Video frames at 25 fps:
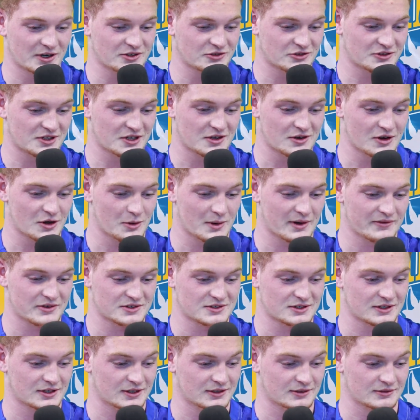I just didn't know whether
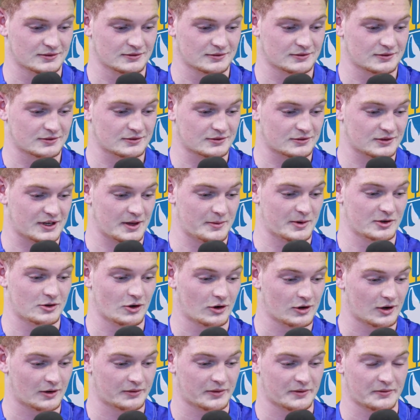to get my
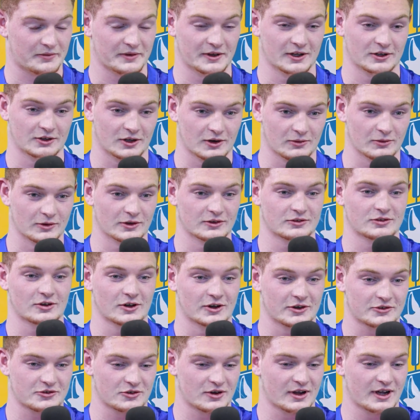dog off at field or run and
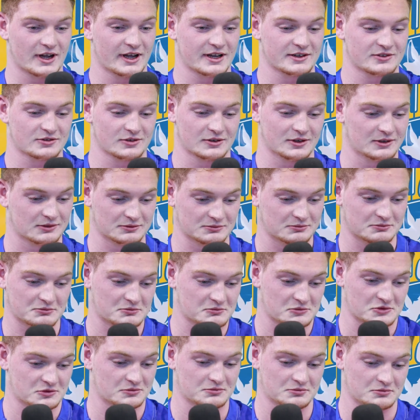score try, so I um,
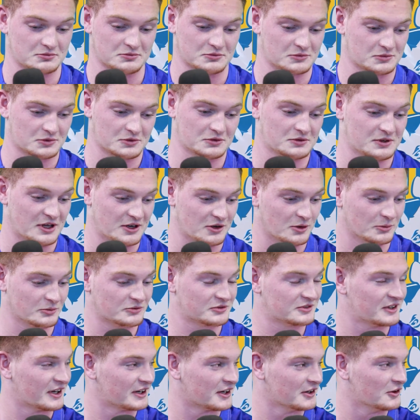just ended up
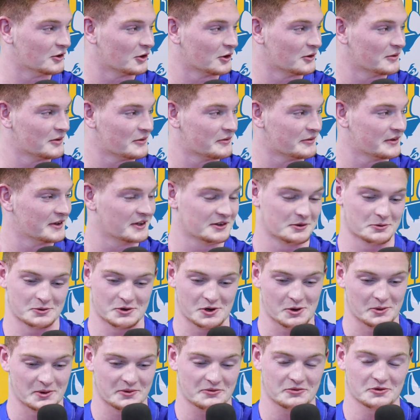taking dog off at field doing
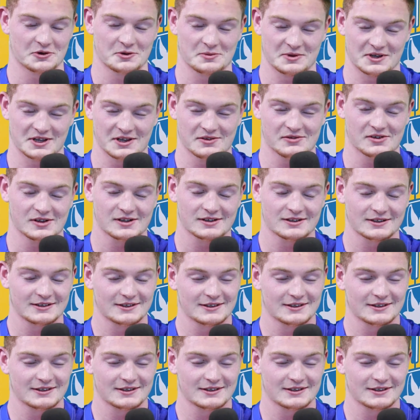no one in front of me either.